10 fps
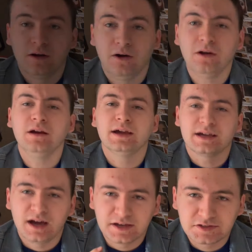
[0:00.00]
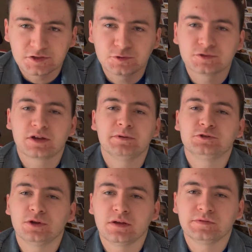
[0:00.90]
Alright guys, this one's going to be
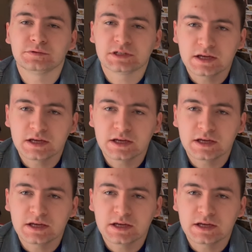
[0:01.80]
doing a review today.